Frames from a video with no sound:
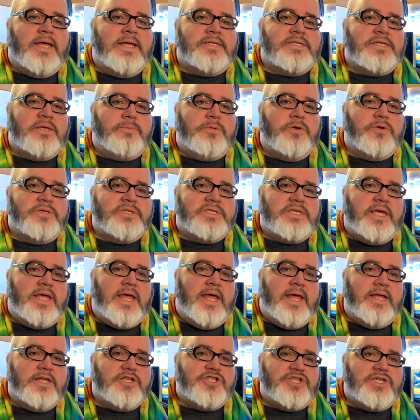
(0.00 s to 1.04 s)
and
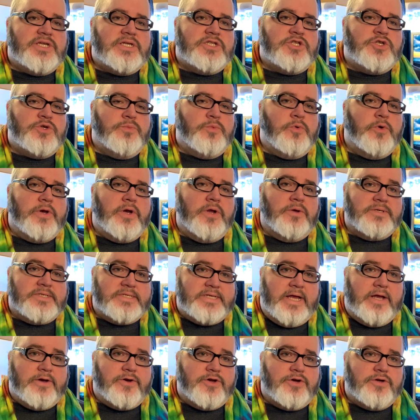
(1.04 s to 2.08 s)
WCAG 2.0
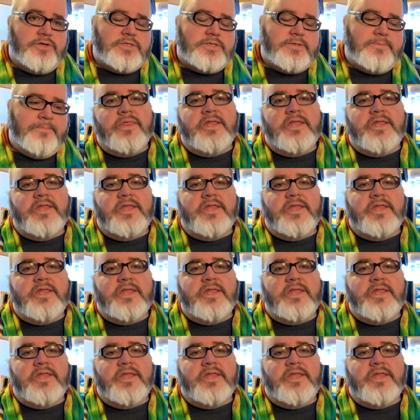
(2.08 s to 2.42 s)
standards.